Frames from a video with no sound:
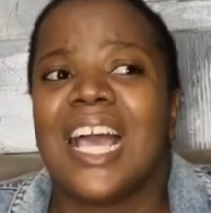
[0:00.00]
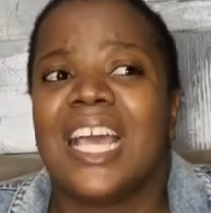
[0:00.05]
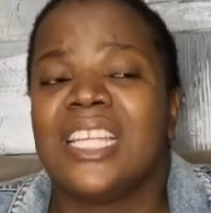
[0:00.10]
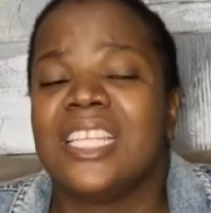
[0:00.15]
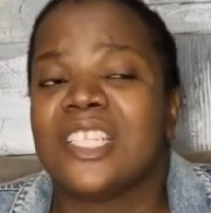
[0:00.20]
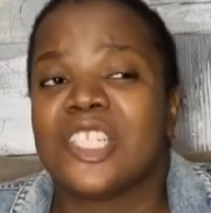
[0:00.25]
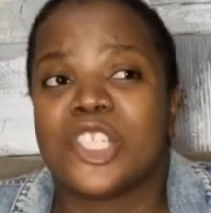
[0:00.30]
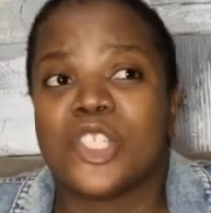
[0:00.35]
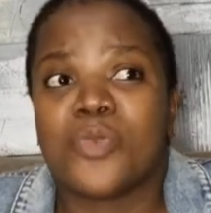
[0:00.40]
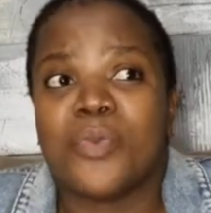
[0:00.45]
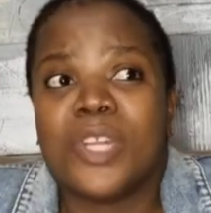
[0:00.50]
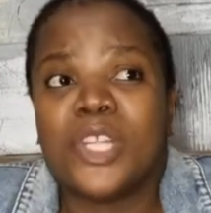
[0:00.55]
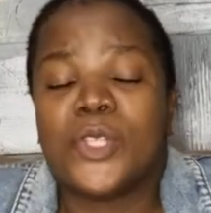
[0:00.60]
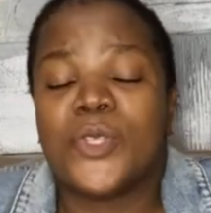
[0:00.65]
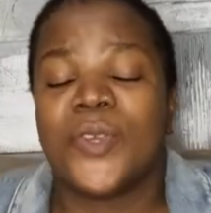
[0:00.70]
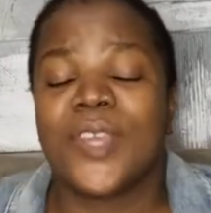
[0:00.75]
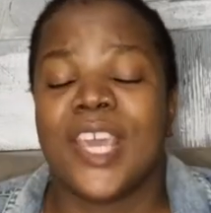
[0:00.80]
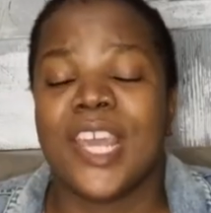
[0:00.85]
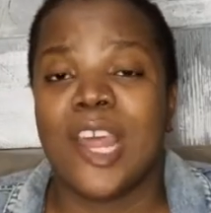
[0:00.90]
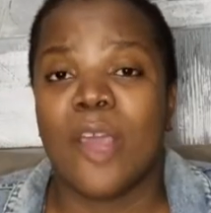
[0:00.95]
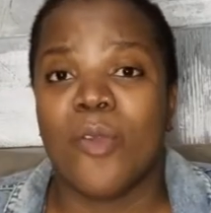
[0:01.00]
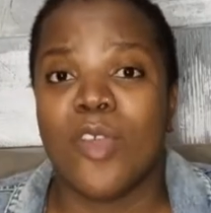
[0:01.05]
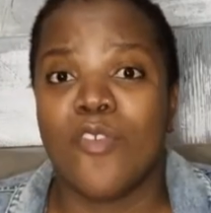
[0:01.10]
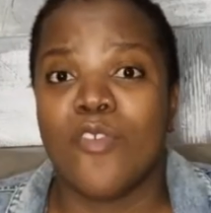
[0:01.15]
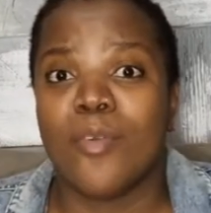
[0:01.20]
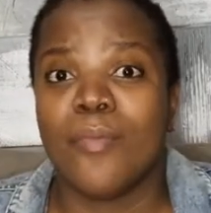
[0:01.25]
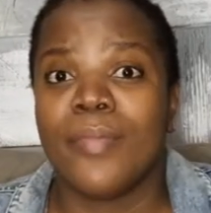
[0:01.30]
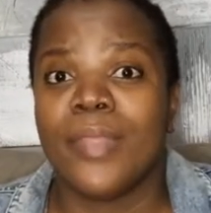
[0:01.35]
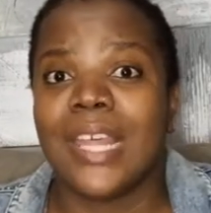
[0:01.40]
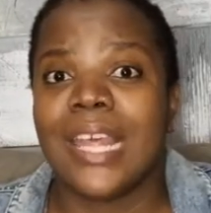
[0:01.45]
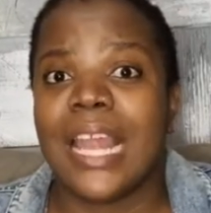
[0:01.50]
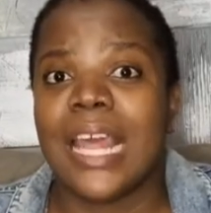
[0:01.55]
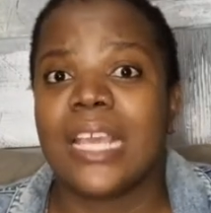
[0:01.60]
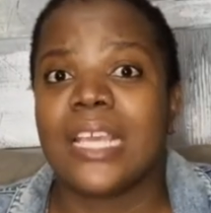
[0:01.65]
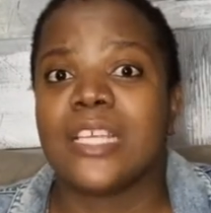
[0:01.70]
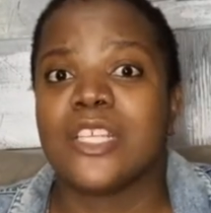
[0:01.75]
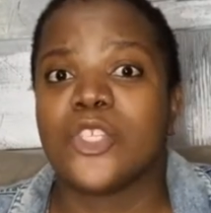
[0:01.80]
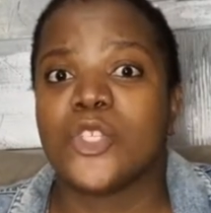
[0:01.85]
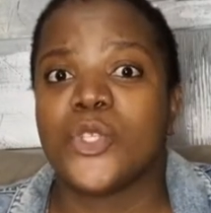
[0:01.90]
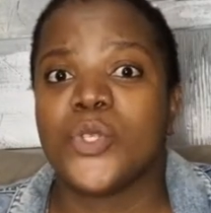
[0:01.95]
I just wanted to get away from there
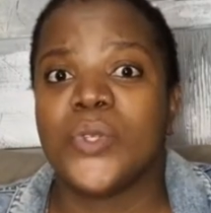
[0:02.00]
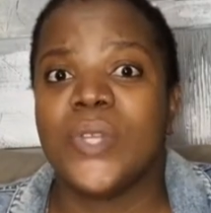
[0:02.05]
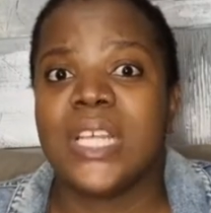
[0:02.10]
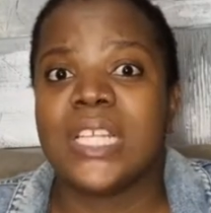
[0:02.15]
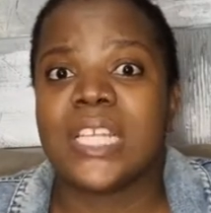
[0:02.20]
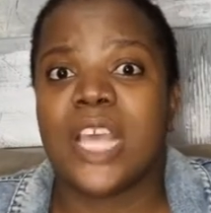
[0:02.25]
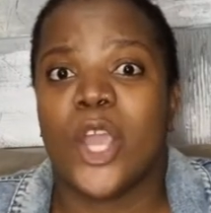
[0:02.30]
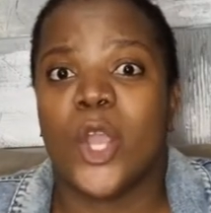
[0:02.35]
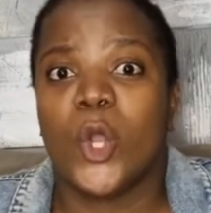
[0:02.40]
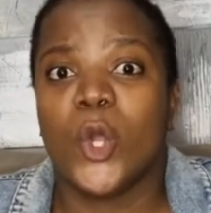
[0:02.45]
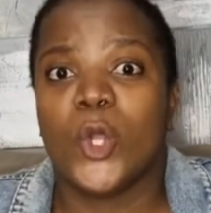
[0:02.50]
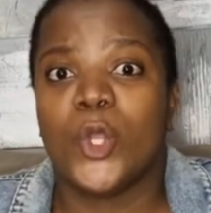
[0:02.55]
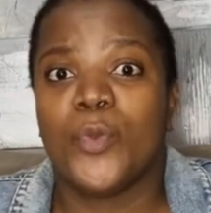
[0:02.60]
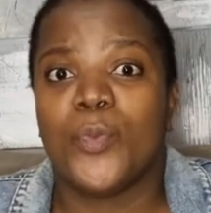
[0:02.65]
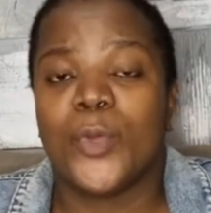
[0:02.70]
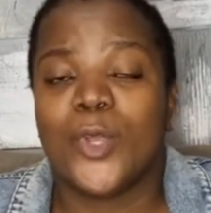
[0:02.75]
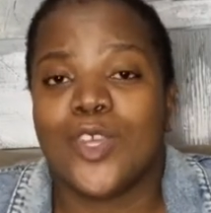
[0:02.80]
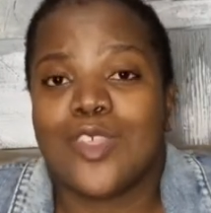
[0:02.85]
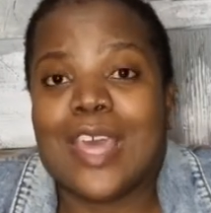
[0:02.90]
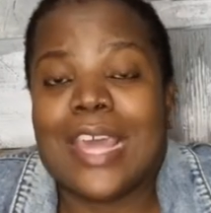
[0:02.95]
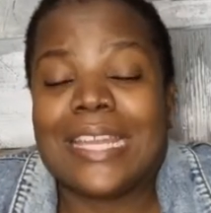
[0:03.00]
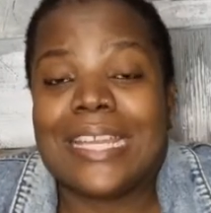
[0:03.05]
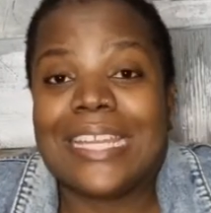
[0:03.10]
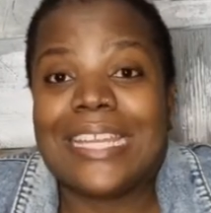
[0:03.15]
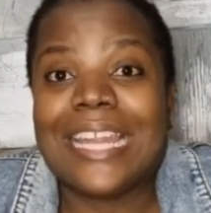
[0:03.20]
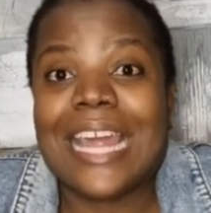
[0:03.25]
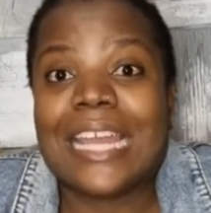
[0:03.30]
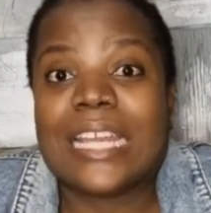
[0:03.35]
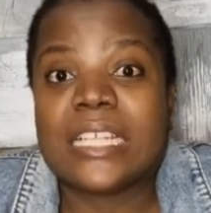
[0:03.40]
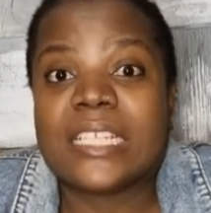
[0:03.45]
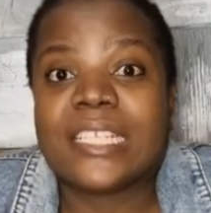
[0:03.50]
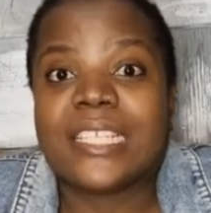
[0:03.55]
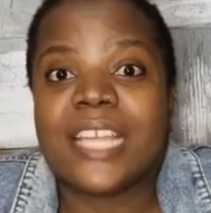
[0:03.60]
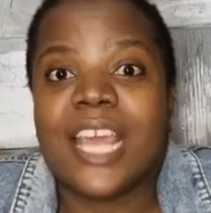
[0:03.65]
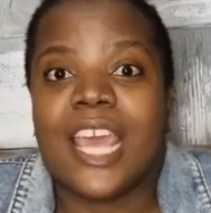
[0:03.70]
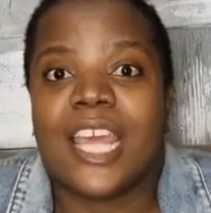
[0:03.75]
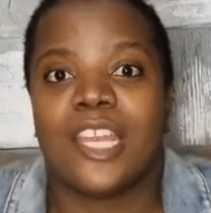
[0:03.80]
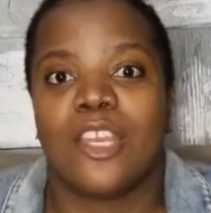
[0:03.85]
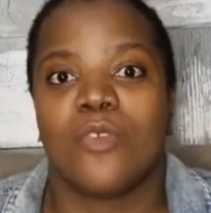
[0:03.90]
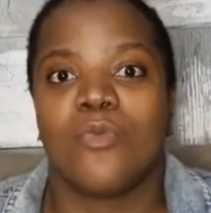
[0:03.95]
like as soon as I could, because I didn't
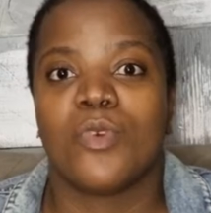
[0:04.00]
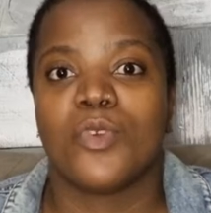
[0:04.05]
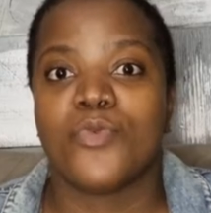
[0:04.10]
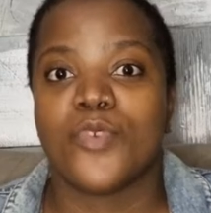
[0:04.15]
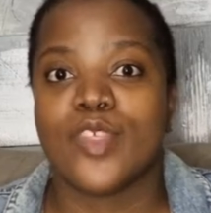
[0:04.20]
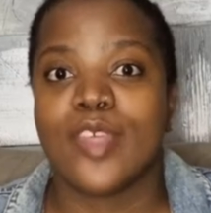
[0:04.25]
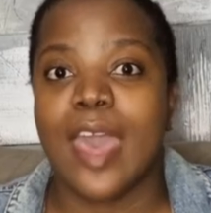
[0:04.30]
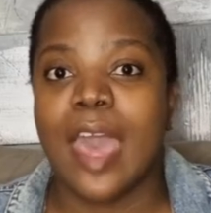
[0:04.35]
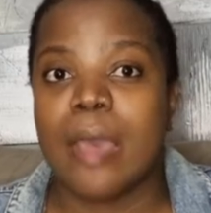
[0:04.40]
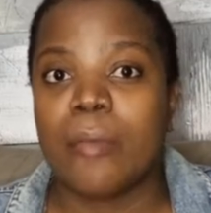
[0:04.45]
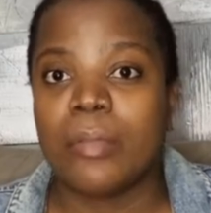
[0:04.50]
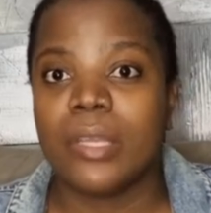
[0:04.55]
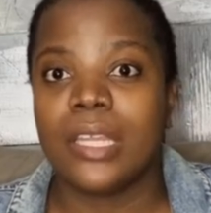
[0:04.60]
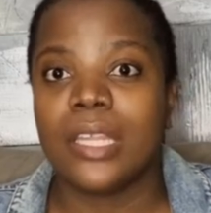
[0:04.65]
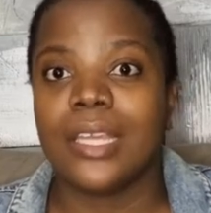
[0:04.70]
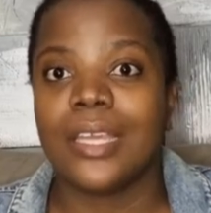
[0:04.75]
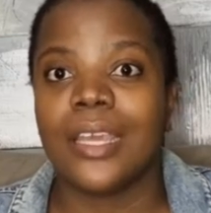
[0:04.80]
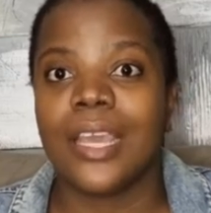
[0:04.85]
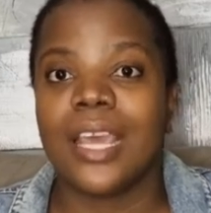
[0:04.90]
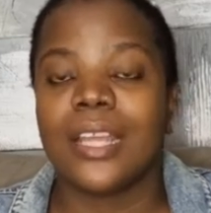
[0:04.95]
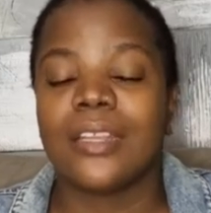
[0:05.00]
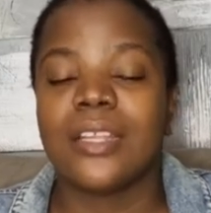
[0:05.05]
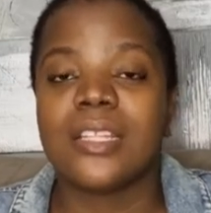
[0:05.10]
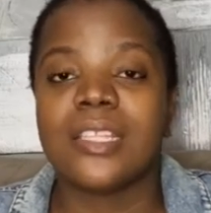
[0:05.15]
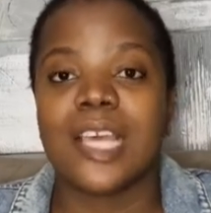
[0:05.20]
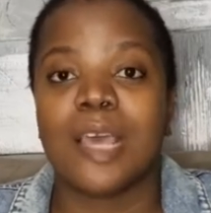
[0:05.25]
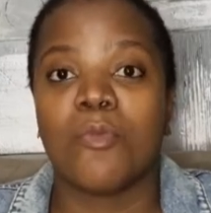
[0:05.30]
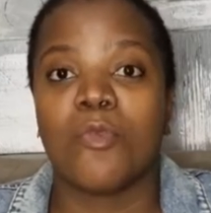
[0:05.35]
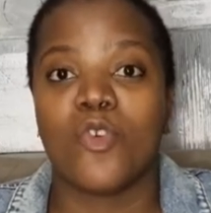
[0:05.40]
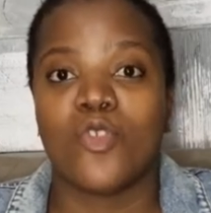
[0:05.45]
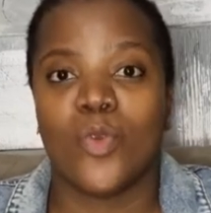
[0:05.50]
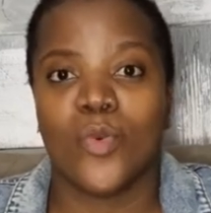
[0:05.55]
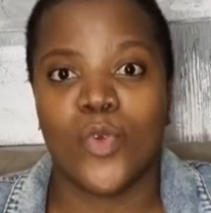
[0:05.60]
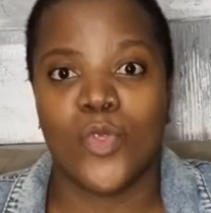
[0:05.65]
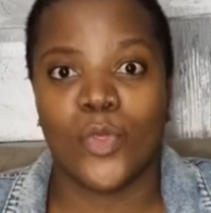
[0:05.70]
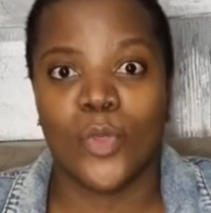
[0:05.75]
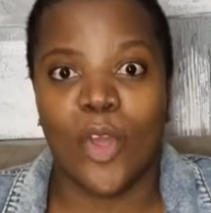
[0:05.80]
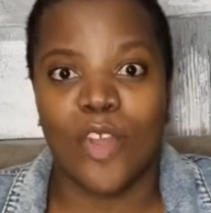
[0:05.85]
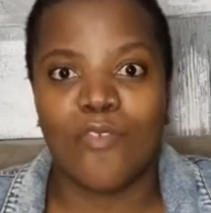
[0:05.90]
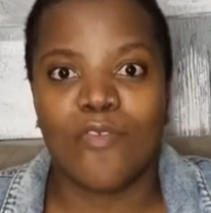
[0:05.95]
understand what was happening at the time because I
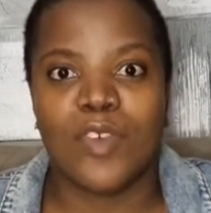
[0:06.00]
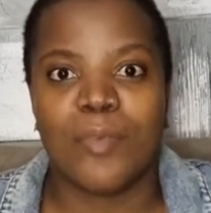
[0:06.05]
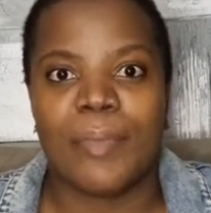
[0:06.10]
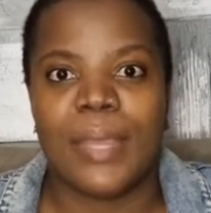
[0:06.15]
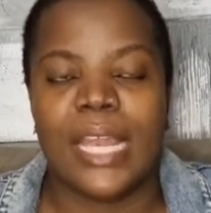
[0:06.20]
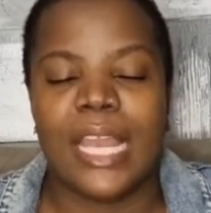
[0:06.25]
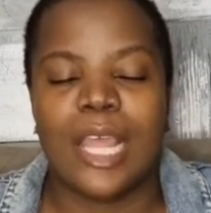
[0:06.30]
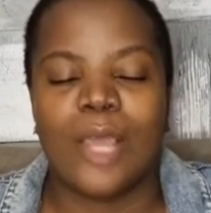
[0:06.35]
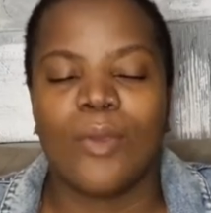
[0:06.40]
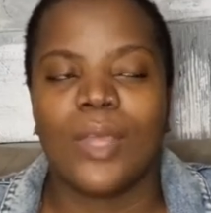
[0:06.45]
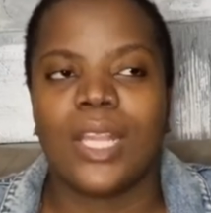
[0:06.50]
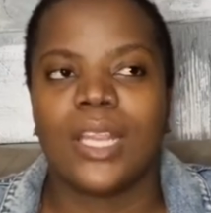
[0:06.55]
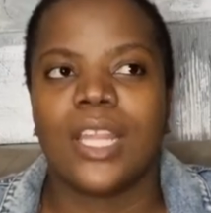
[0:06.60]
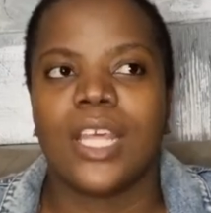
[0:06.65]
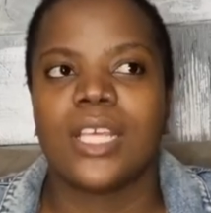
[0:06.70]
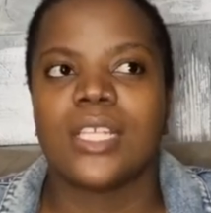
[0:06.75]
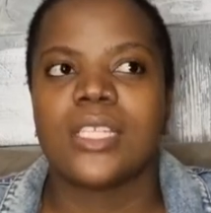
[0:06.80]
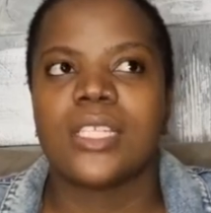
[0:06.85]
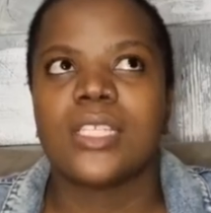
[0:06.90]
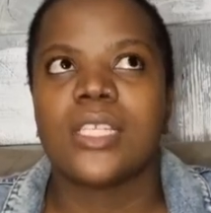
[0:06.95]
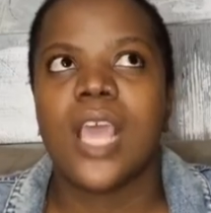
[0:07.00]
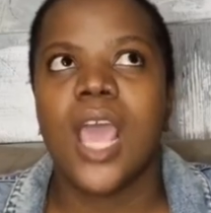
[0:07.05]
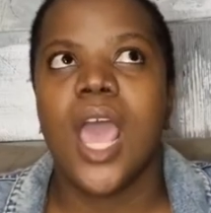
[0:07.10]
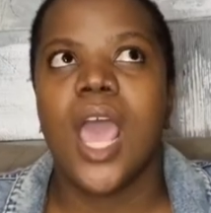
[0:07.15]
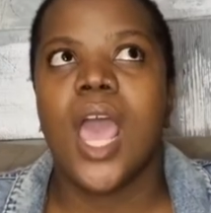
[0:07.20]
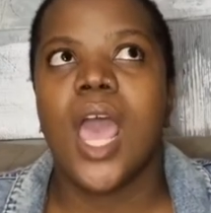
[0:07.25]
was not familiar with this.